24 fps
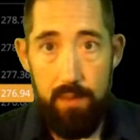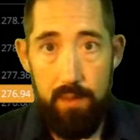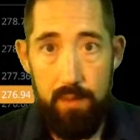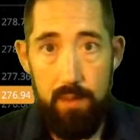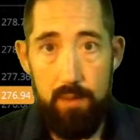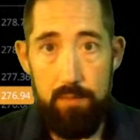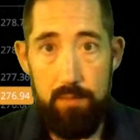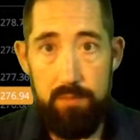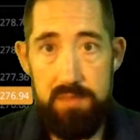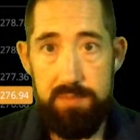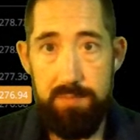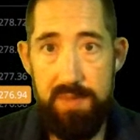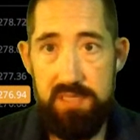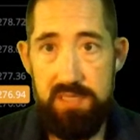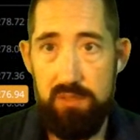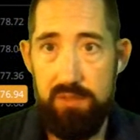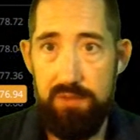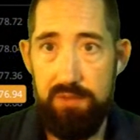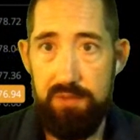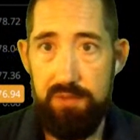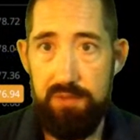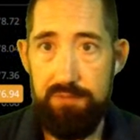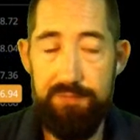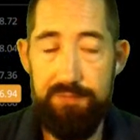It's basically
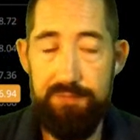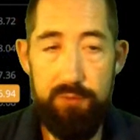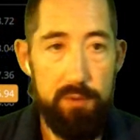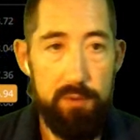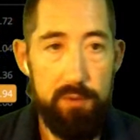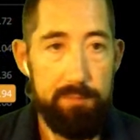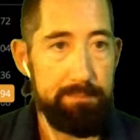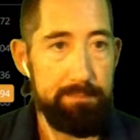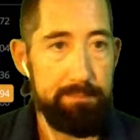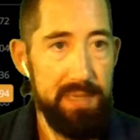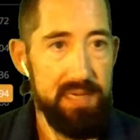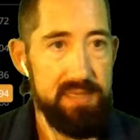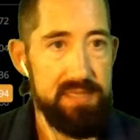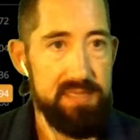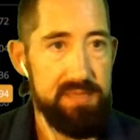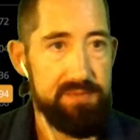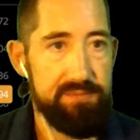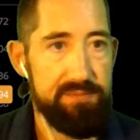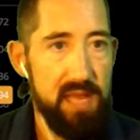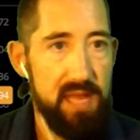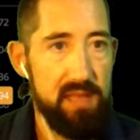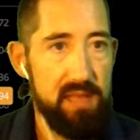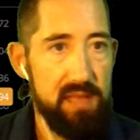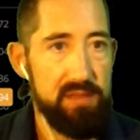four bucks. It's
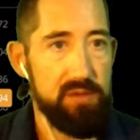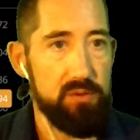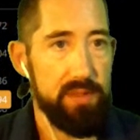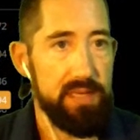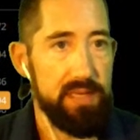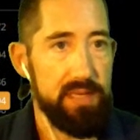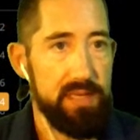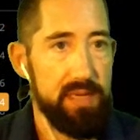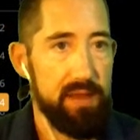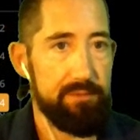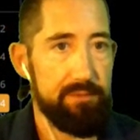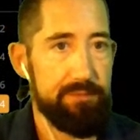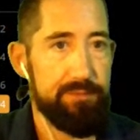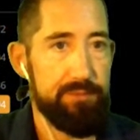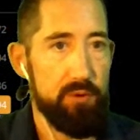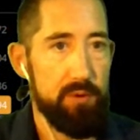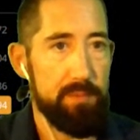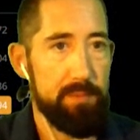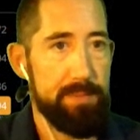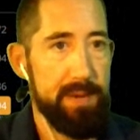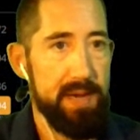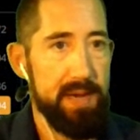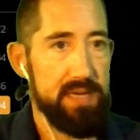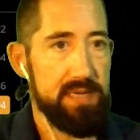valuing at four
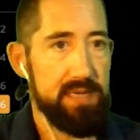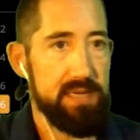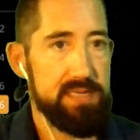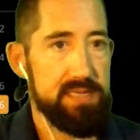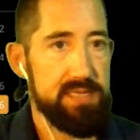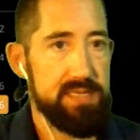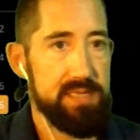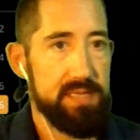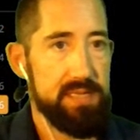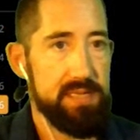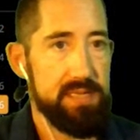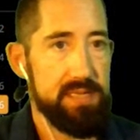bucks.